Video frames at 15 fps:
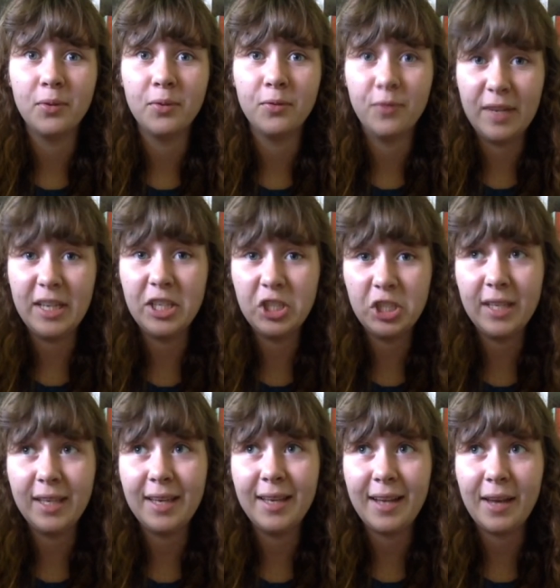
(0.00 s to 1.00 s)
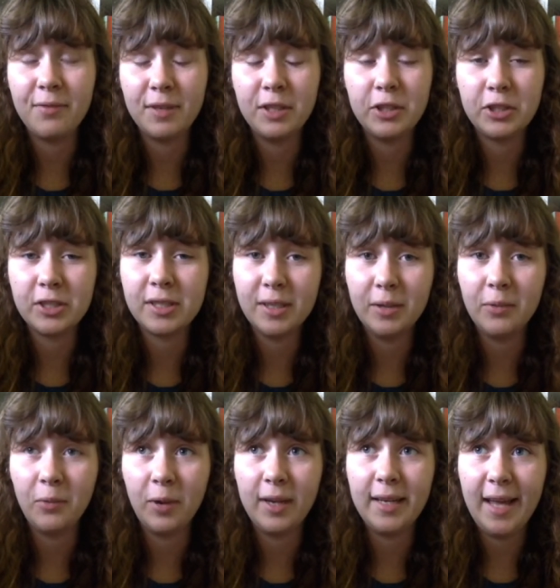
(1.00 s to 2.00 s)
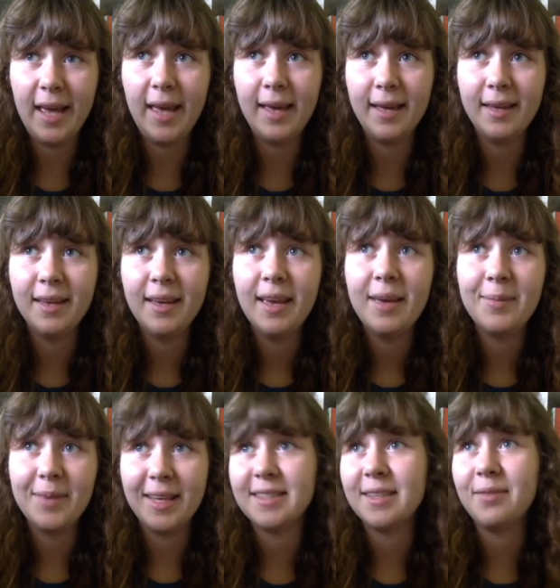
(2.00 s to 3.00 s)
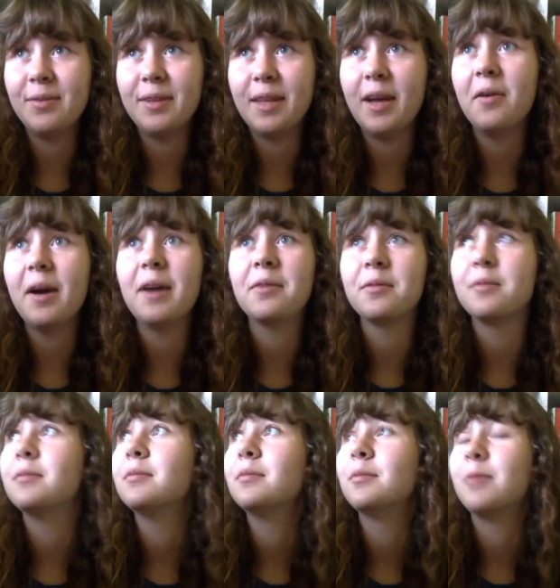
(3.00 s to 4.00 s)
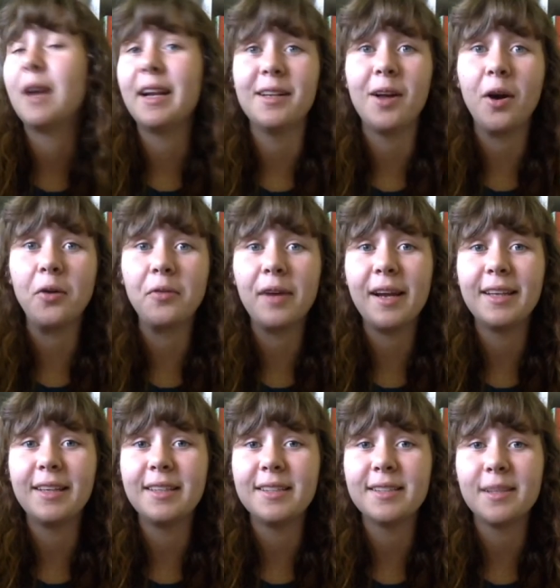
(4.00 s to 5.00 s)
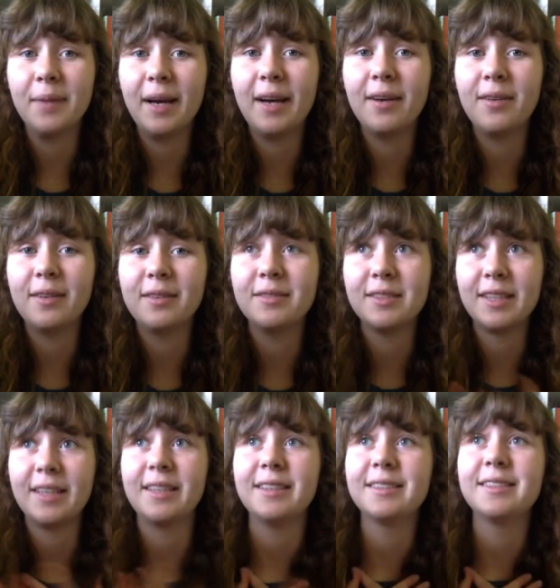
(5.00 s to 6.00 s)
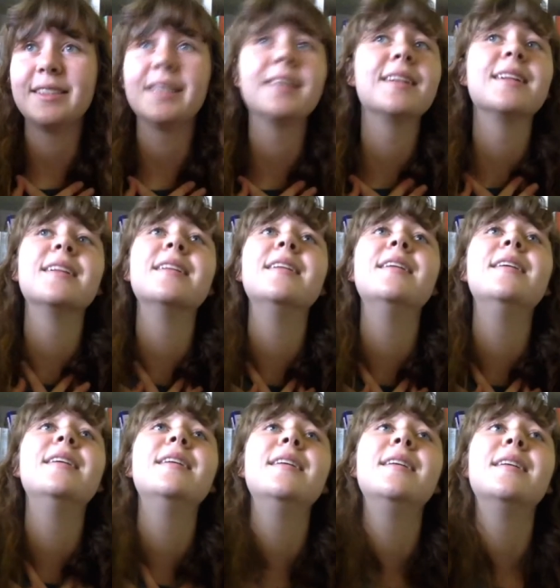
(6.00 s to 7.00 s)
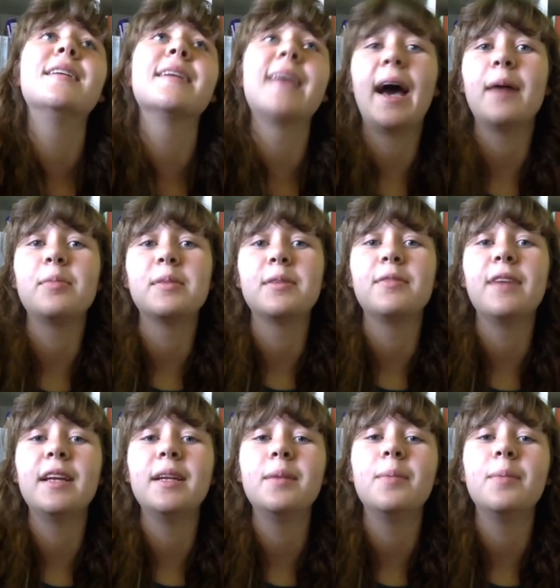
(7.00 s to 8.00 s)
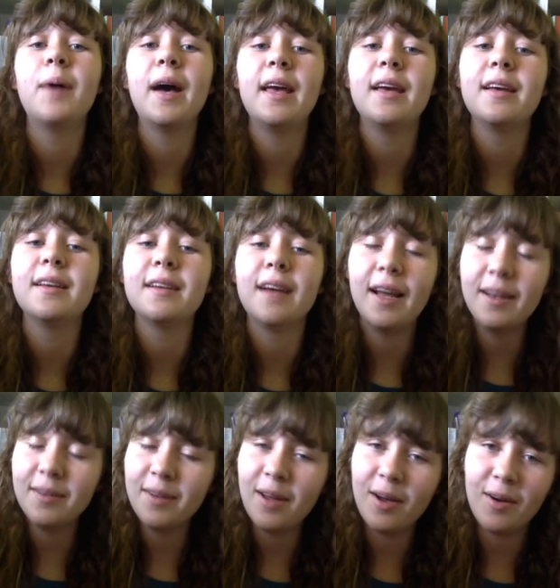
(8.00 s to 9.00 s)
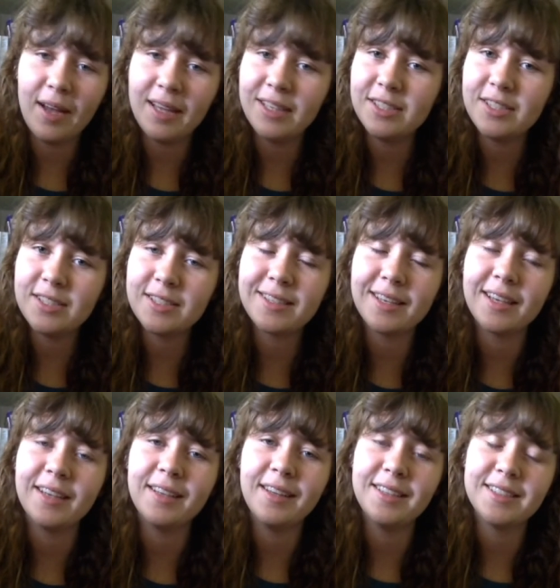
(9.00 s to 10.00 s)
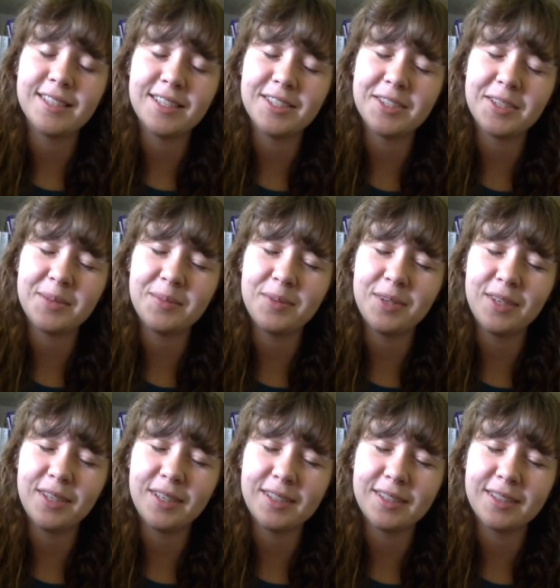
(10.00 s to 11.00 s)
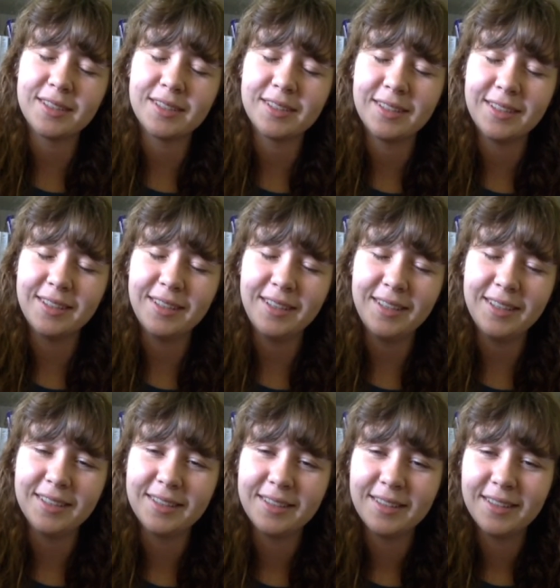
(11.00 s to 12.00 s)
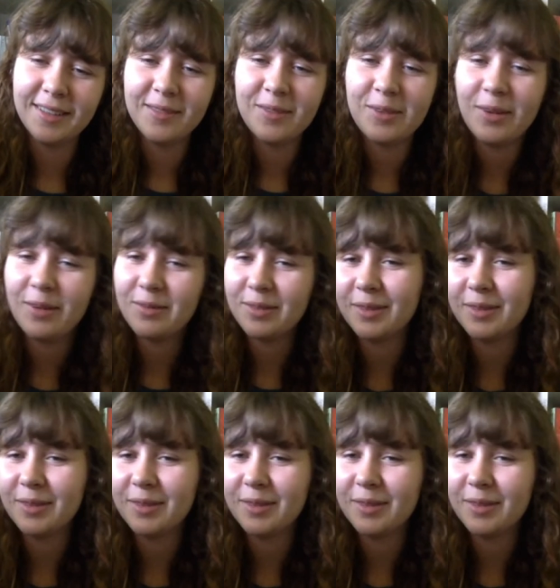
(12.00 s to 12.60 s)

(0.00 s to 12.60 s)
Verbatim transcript: finishing it. I finished it in one day because even though I read it already, somehow I was like still captivated by it. I don't know. I just that's such a good book. Uh, if you haven't